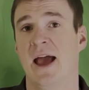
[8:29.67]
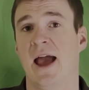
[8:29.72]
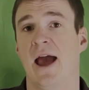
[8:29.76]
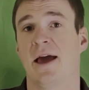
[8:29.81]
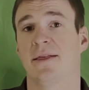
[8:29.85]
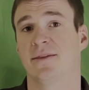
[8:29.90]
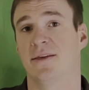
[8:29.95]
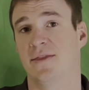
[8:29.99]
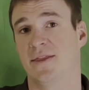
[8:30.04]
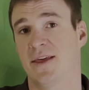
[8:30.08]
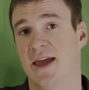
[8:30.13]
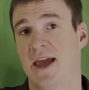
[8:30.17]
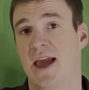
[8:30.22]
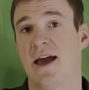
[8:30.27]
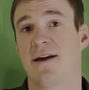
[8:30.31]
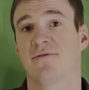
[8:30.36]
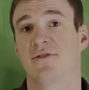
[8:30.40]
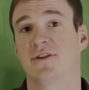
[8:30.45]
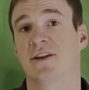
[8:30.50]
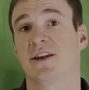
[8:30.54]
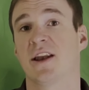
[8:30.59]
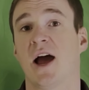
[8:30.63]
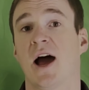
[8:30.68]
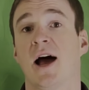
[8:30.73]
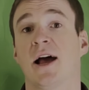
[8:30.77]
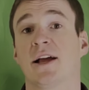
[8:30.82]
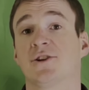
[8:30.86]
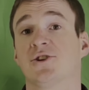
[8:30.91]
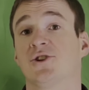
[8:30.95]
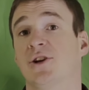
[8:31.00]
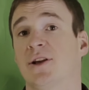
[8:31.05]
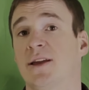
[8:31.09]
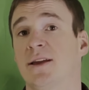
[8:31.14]
And then they have a
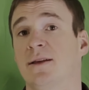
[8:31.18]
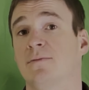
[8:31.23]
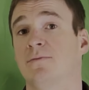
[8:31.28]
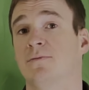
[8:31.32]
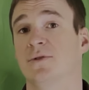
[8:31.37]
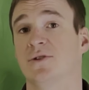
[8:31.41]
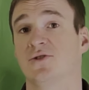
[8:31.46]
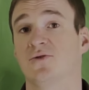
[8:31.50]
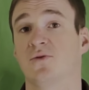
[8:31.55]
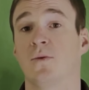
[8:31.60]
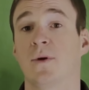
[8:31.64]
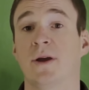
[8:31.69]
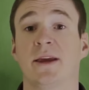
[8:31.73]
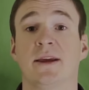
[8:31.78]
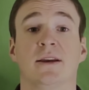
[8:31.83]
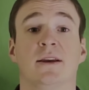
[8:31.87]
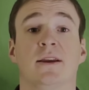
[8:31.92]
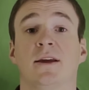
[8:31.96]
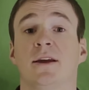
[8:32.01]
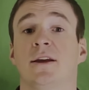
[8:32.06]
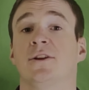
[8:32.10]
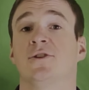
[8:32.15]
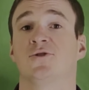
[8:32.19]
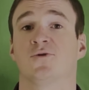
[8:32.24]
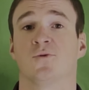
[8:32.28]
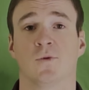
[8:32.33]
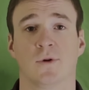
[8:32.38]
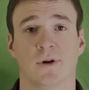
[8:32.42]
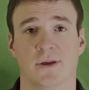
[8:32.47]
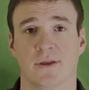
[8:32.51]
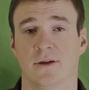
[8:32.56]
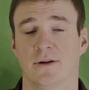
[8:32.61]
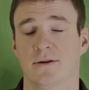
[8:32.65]
notch in between each
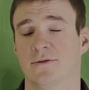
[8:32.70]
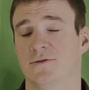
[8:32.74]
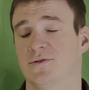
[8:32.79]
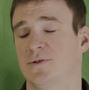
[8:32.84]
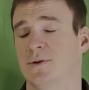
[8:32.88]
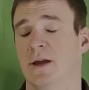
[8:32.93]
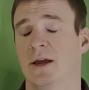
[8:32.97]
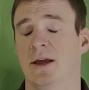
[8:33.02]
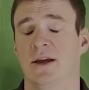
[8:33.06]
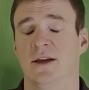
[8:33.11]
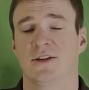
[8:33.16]
one of those.